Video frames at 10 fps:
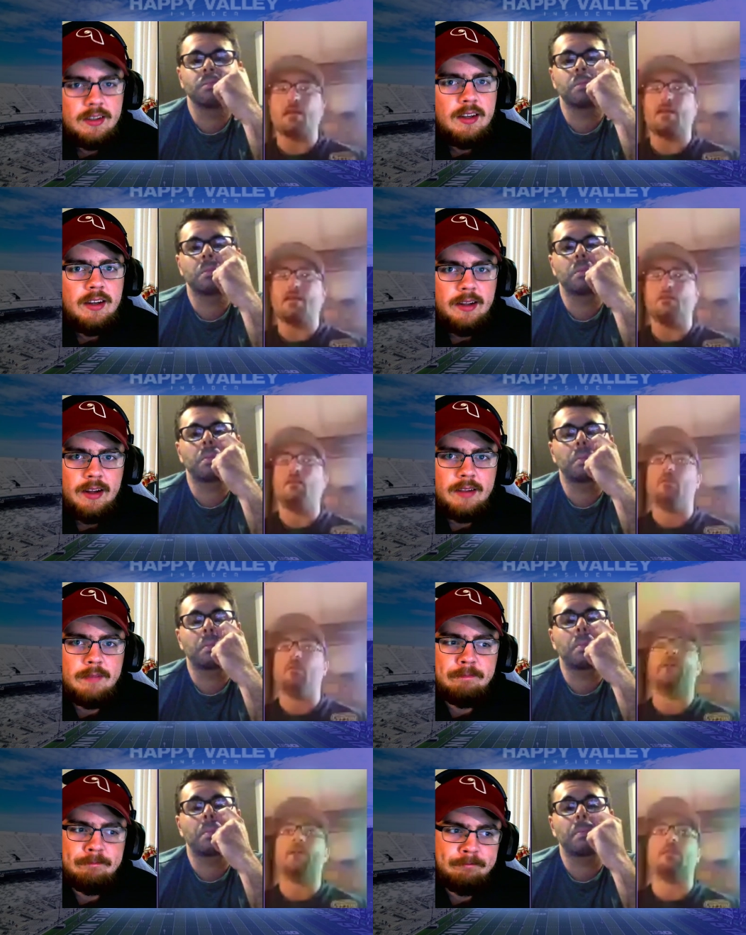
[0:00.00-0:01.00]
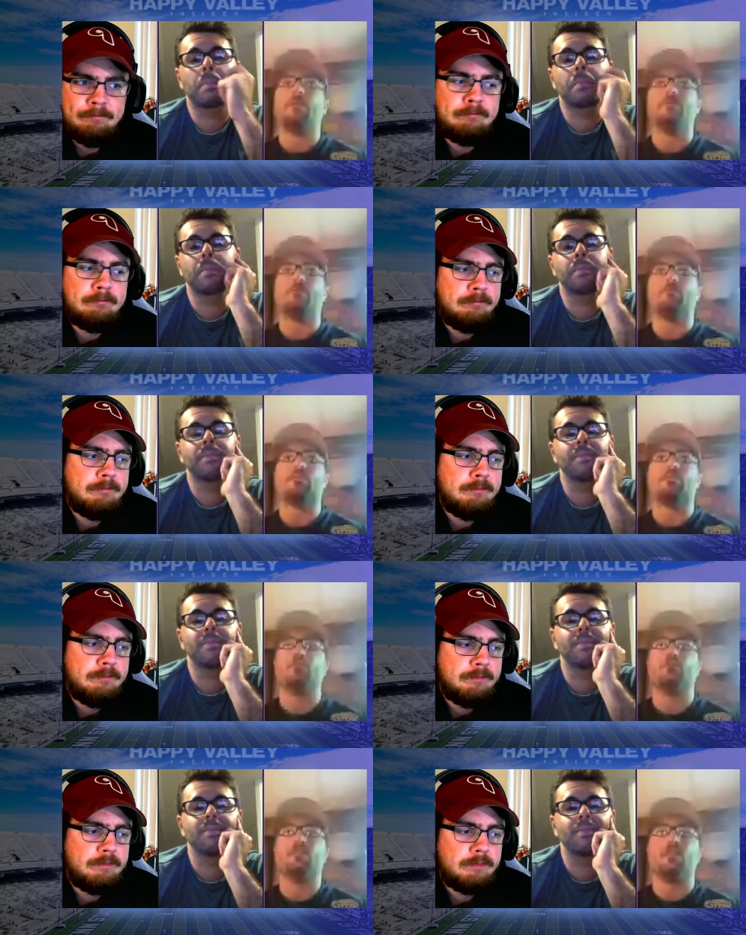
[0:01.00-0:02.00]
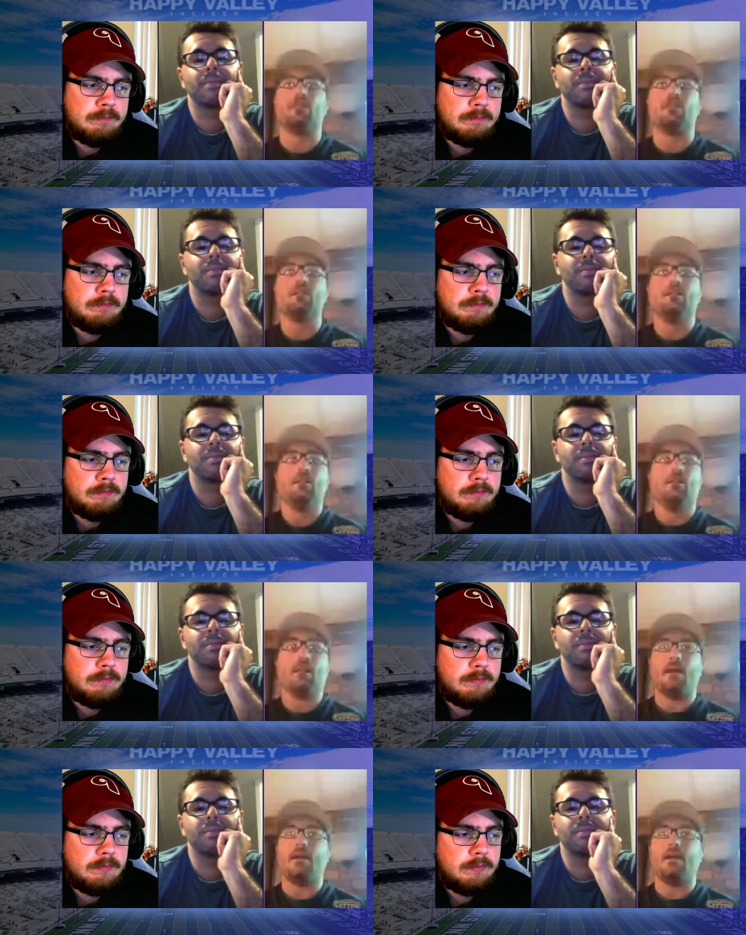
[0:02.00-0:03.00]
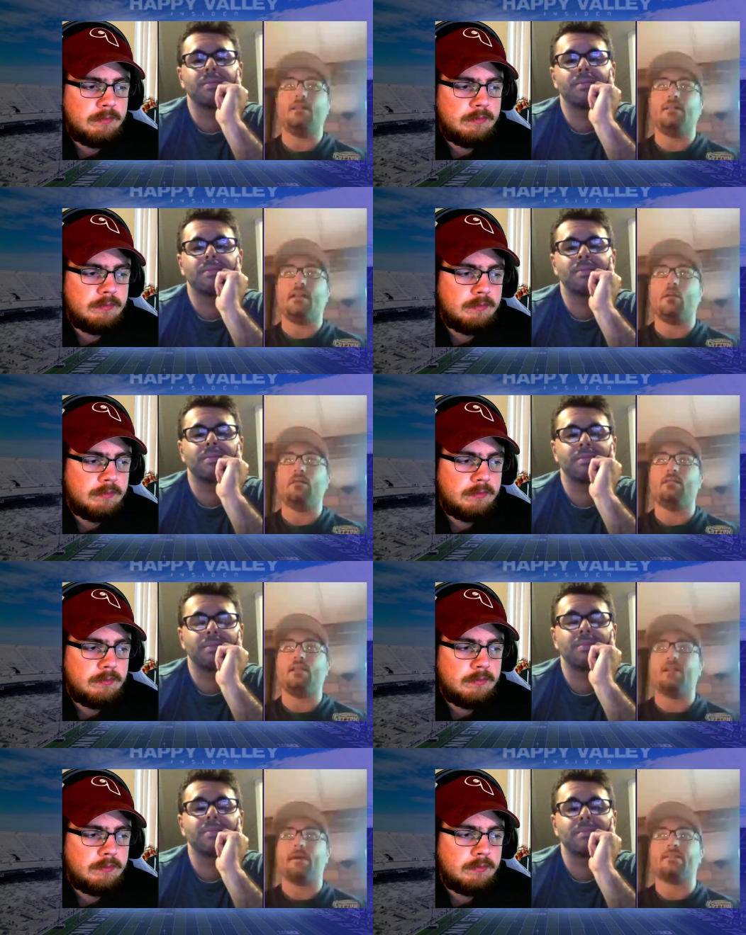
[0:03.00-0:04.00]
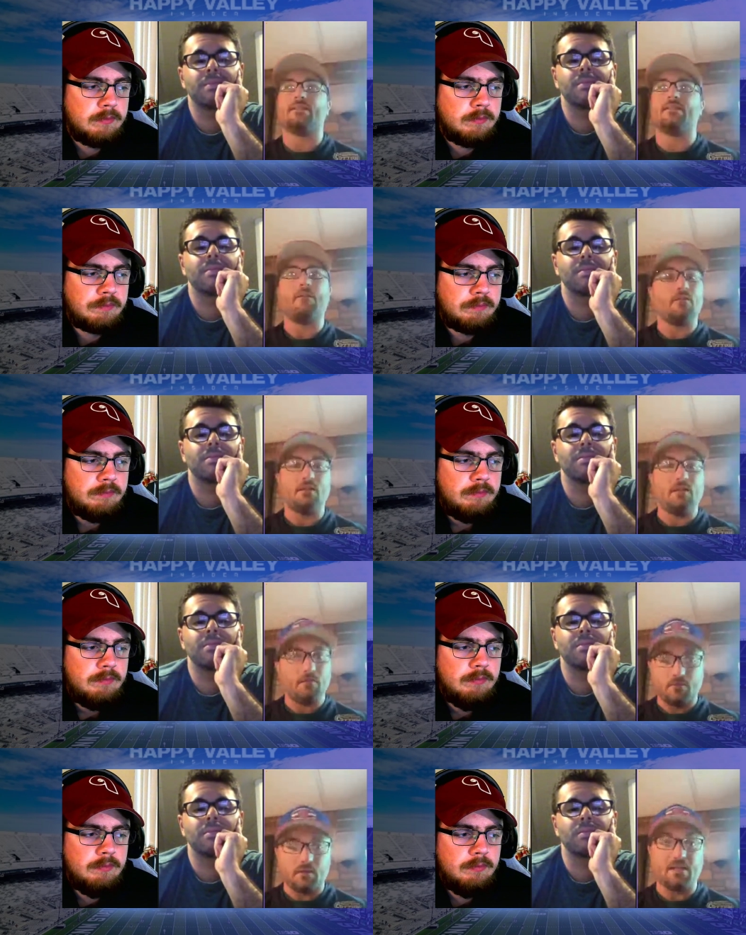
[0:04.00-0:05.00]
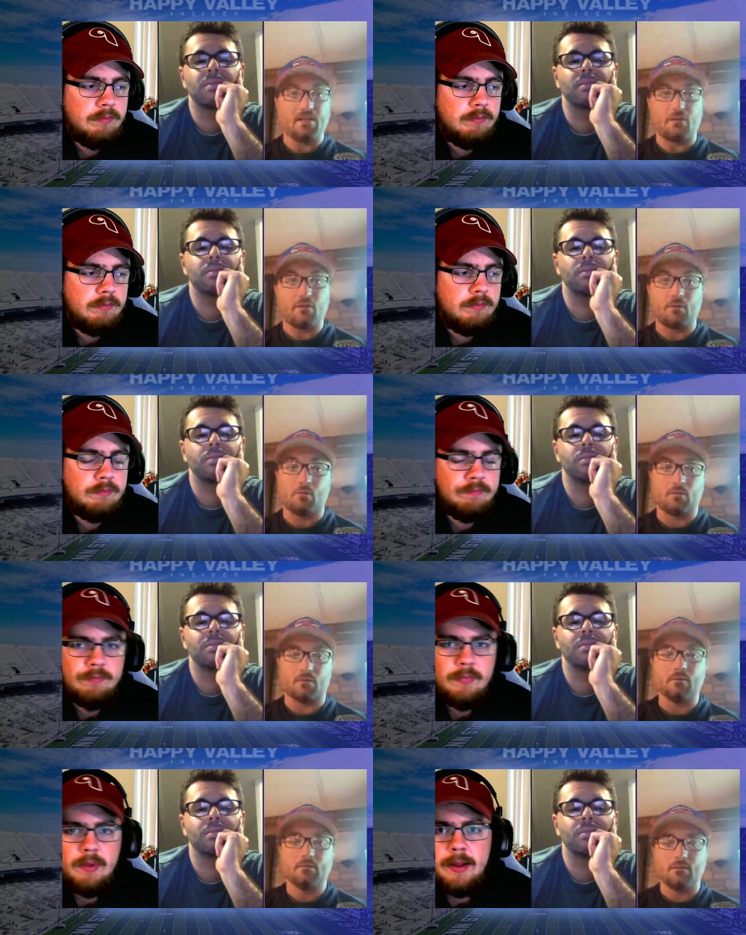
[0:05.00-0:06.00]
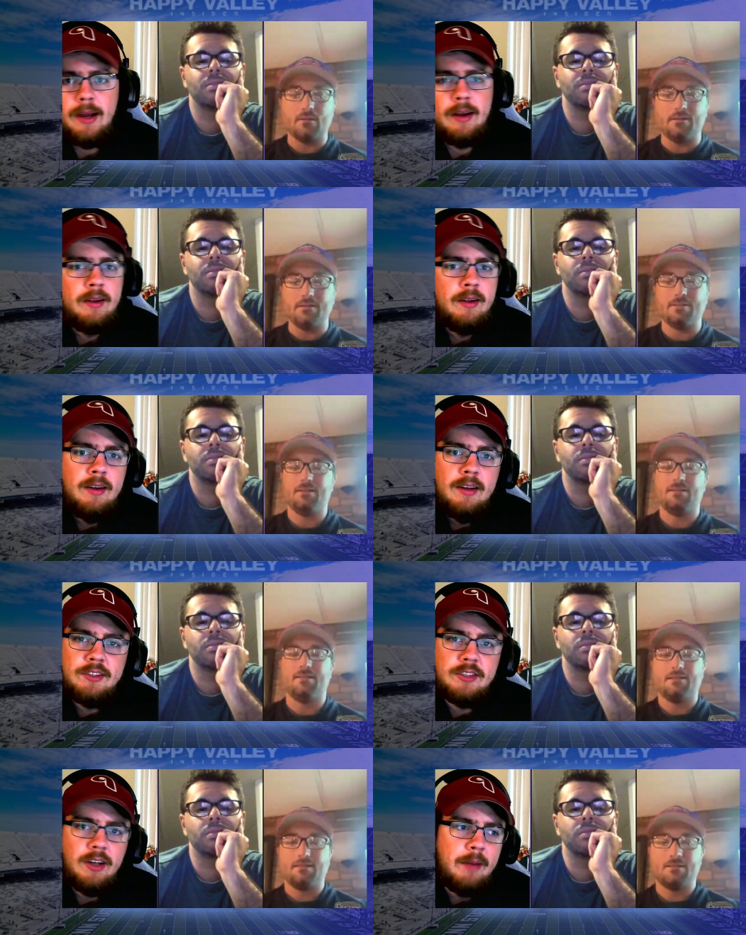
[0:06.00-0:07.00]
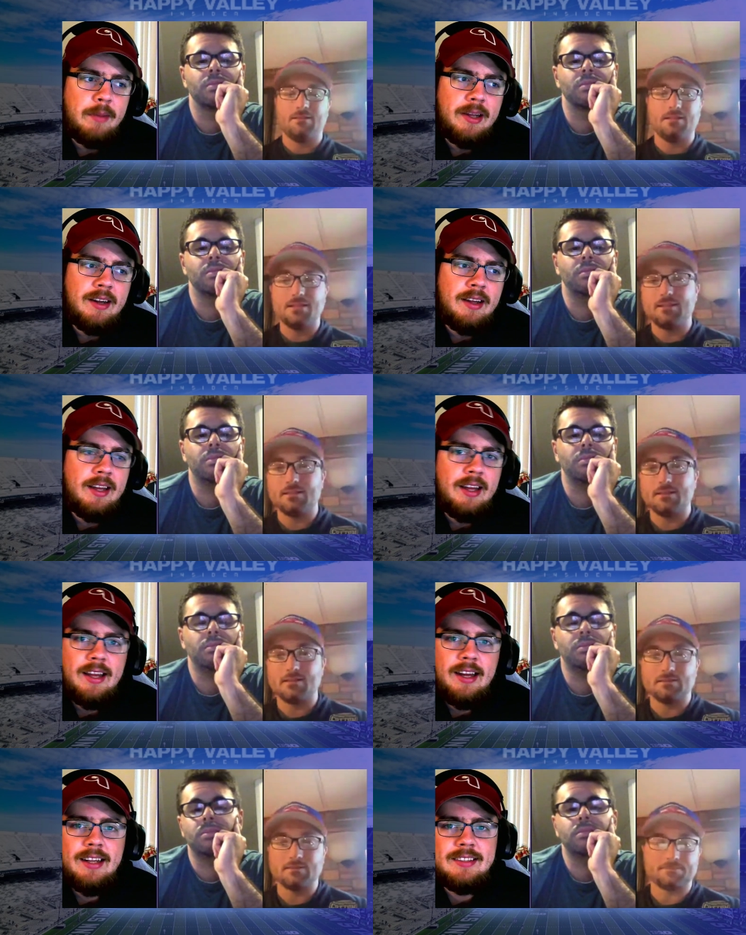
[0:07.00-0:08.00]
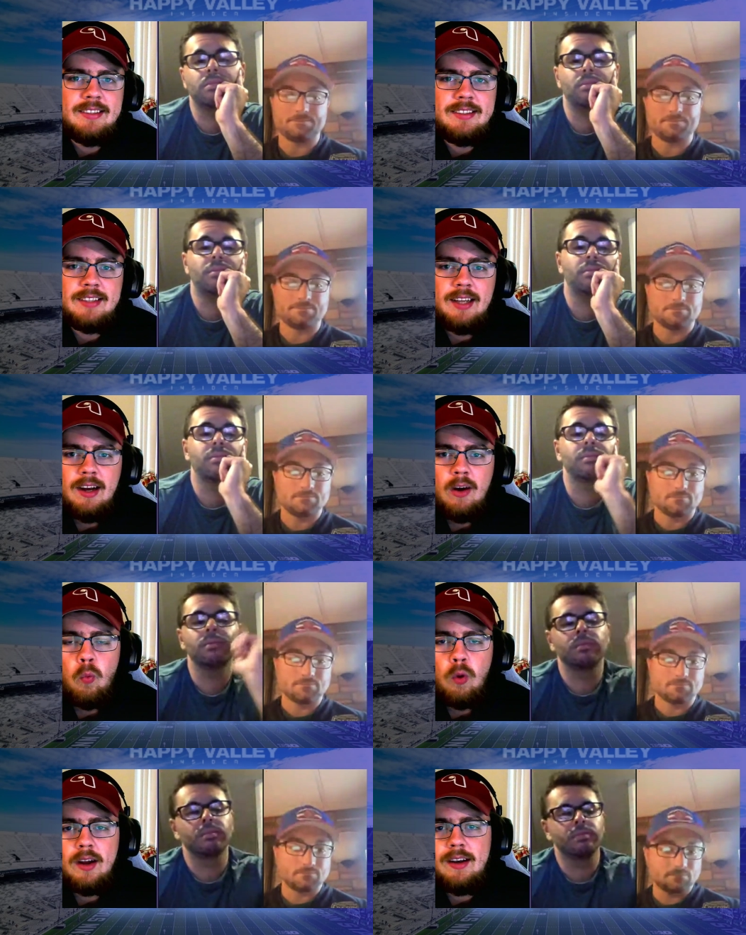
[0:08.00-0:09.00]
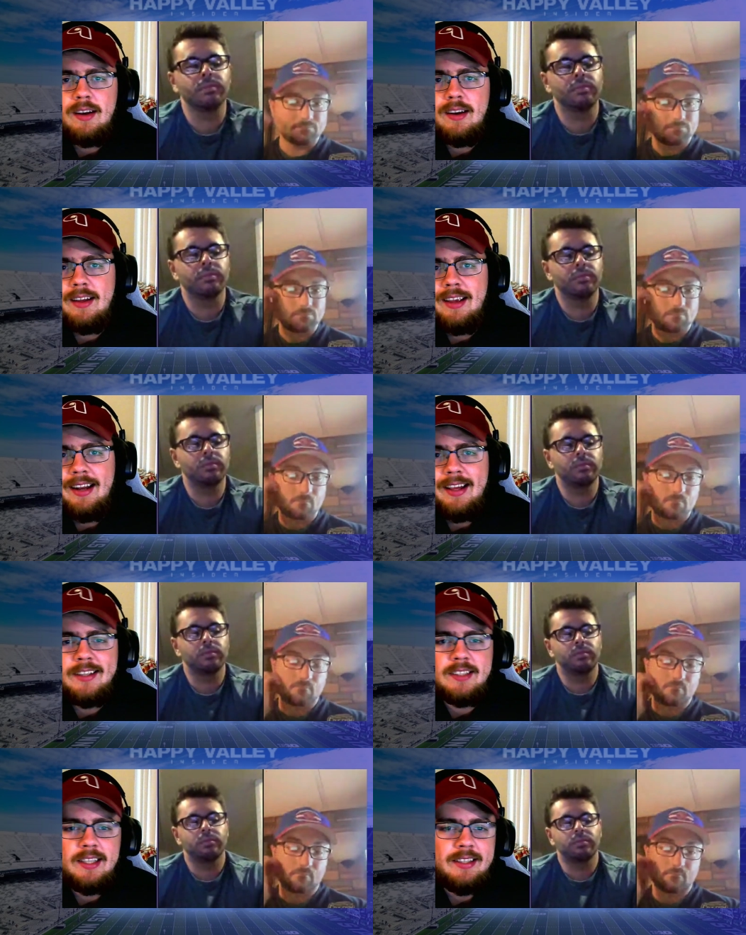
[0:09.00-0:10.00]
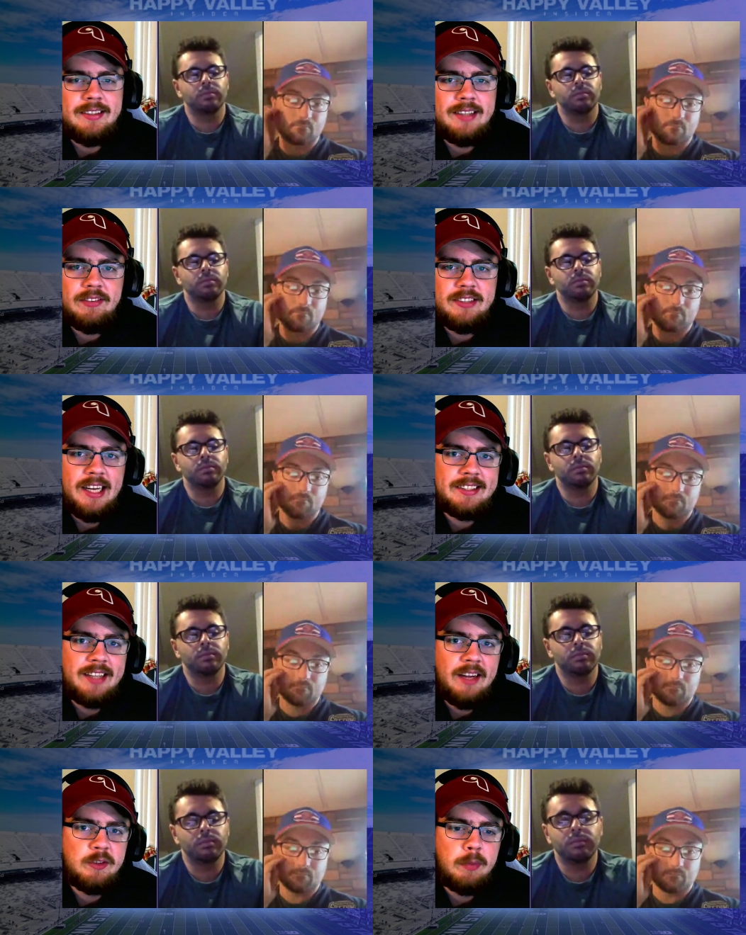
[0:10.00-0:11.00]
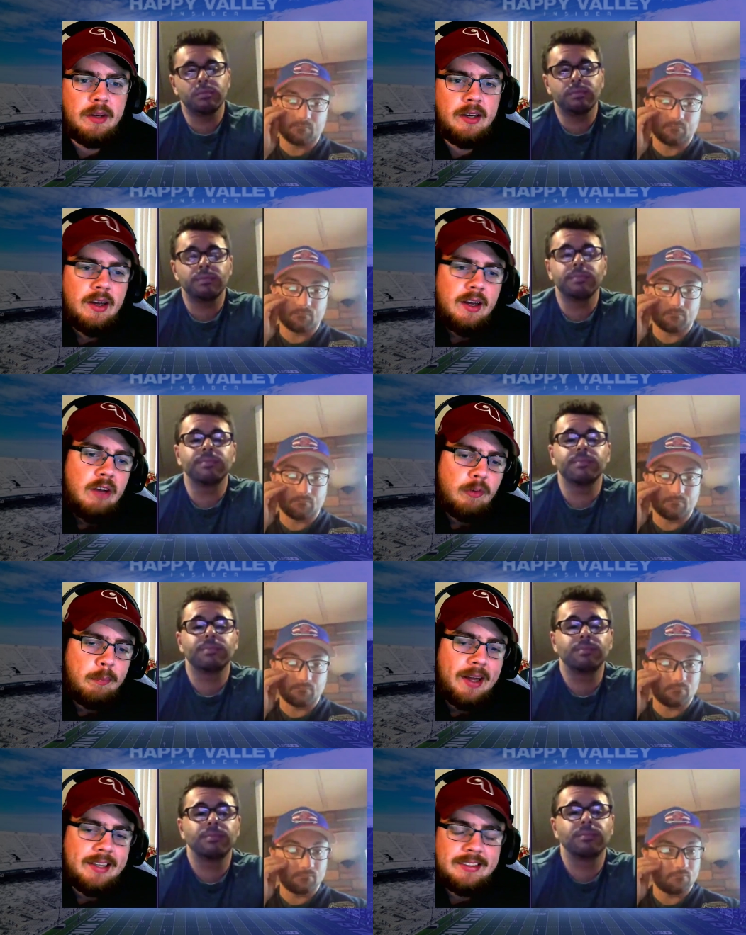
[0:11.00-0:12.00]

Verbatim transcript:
Speaker 1: yeah. yeah. At one point, Clemson was losing, and they only led by seven uh, late in the third quarter.
Speaker 2: Yeah. So I mean, it, it is uh, what it is in these FCS games. But for Penn